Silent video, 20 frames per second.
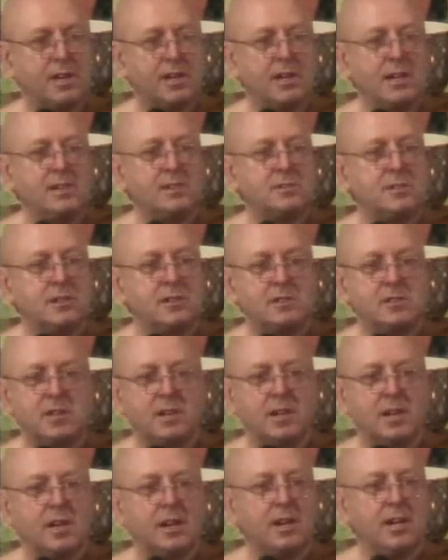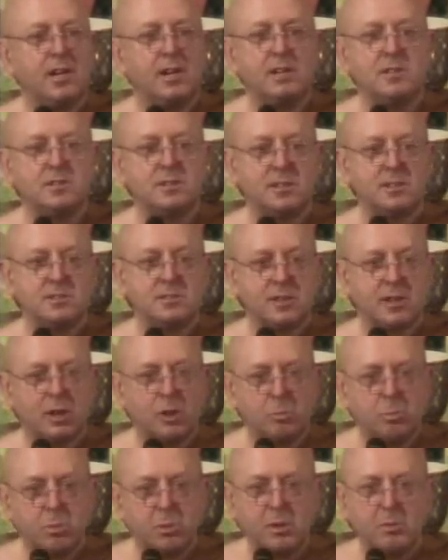ECG and EEG
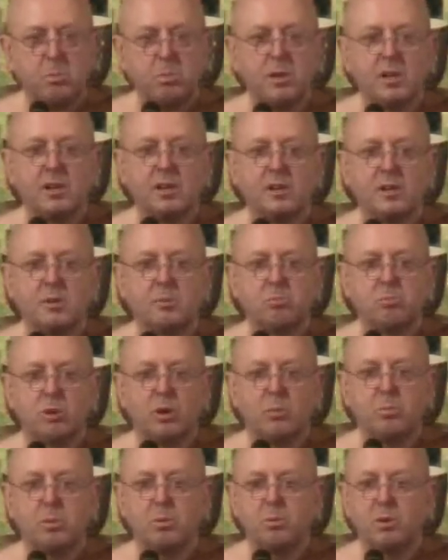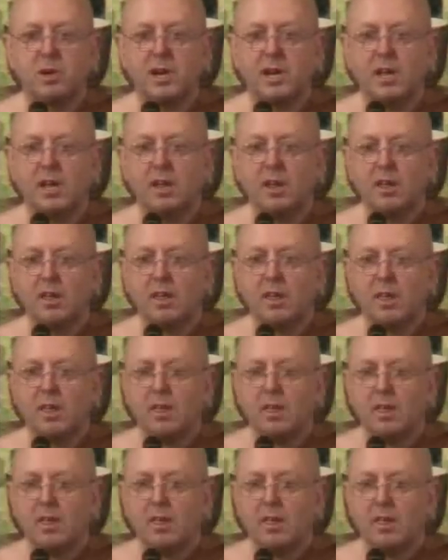started beeping in a proper way.
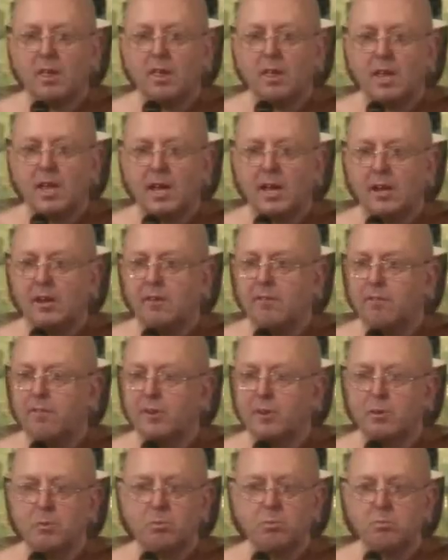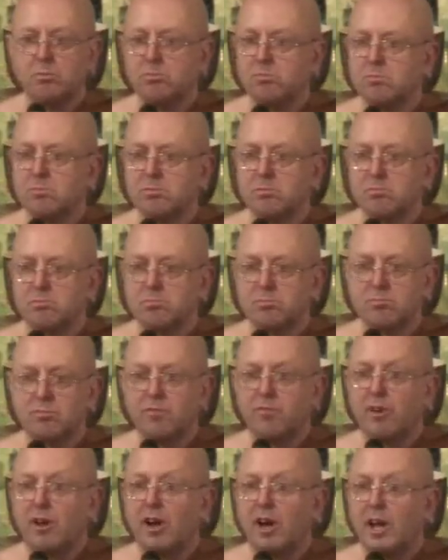And he felt
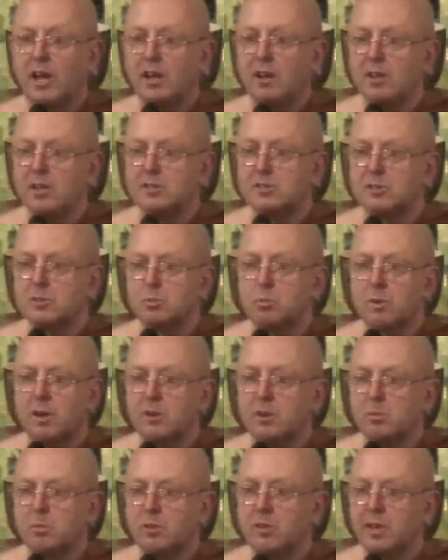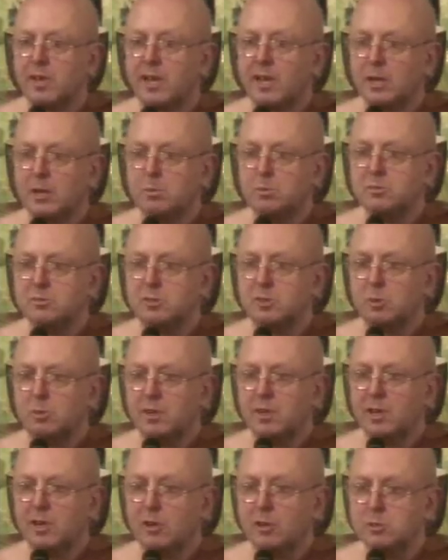fine, and he just wondered what the hell he was
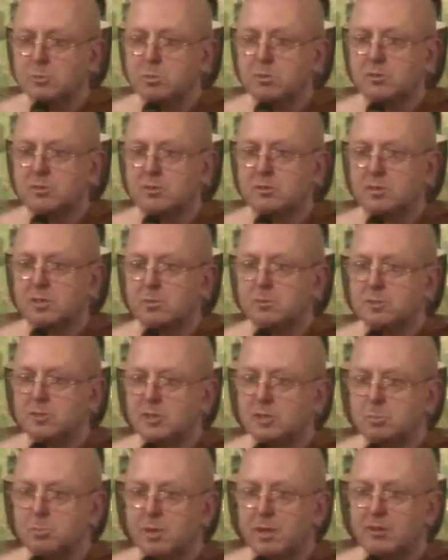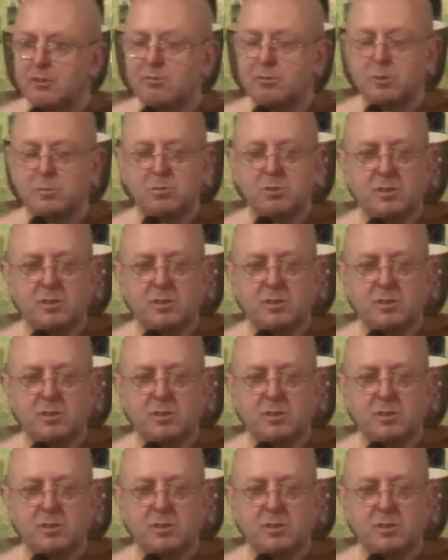doing in hospital. He was in his bedroom.